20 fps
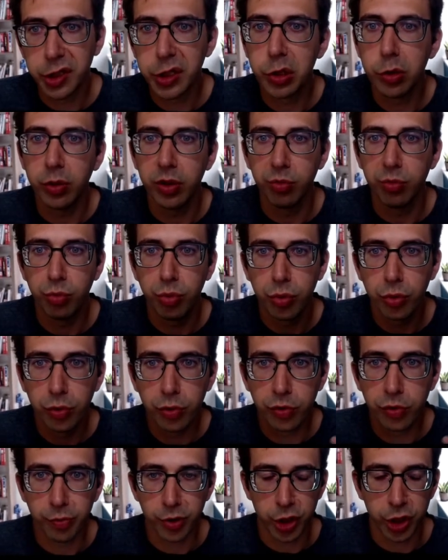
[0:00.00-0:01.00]
to improve
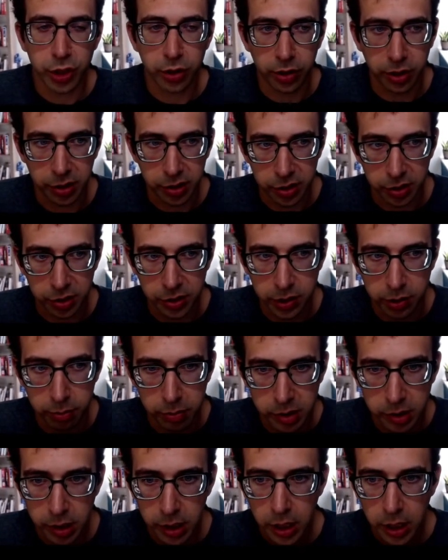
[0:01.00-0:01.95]
machine learning systems.